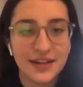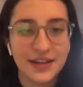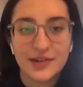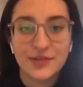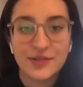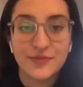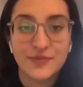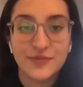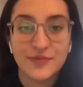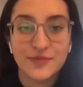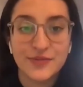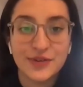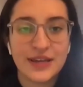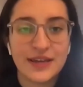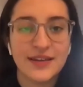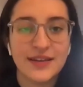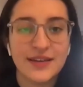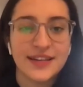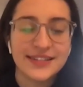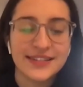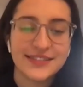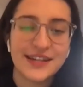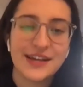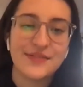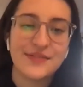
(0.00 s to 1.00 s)
a really
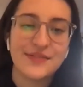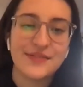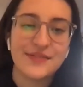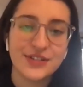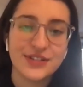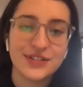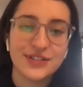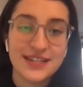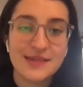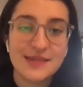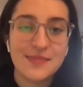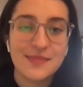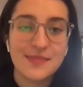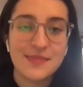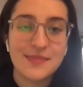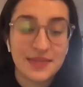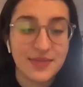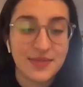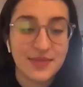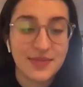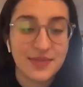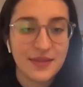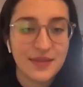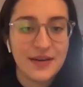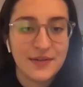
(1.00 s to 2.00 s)
diverse team
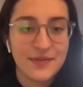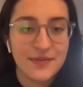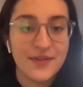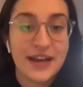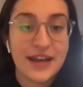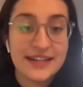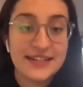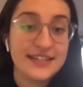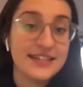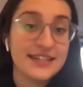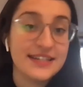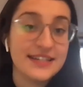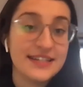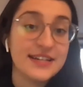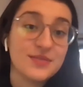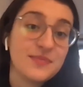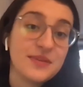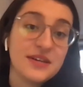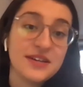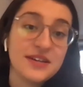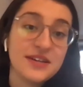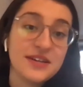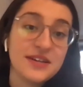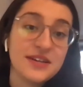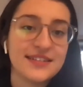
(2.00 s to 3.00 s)
of ideas,
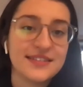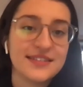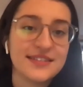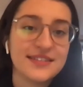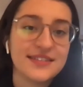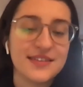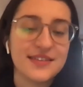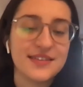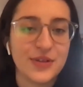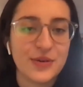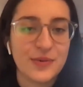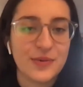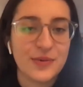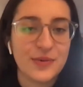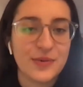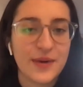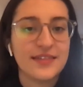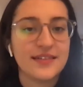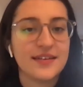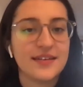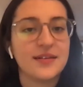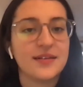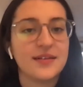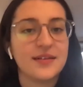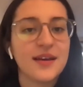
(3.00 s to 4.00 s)
because that's the only way
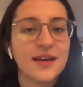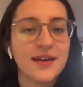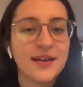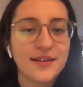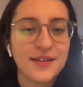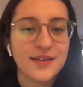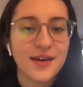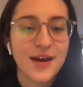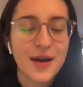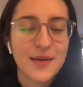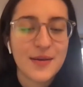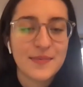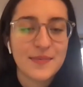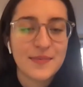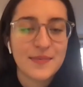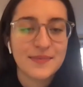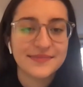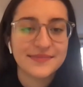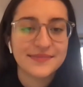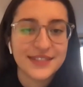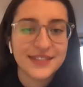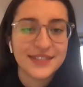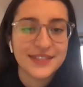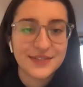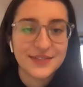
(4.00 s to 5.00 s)
that
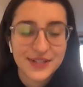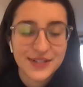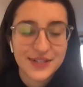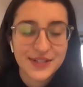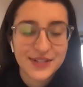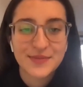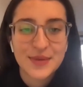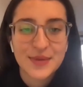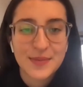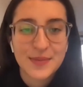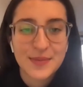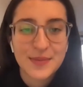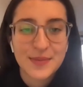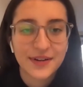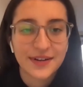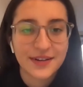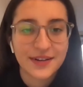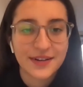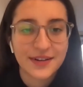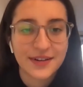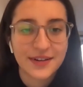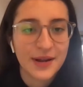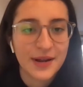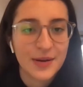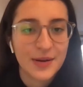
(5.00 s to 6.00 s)
different types of people are going
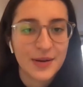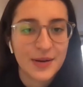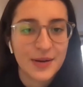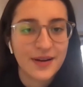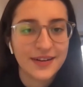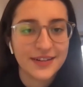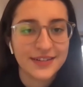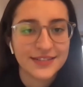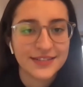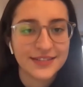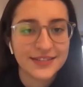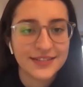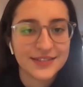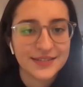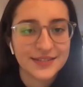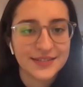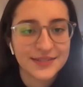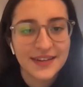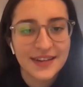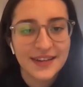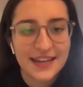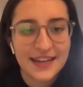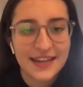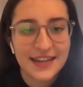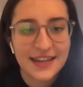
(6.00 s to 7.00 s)
to buy your products,
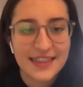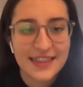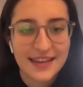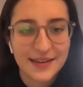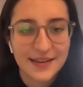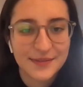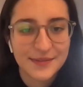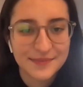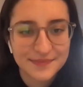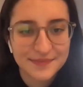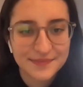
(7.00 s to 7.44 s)
I think.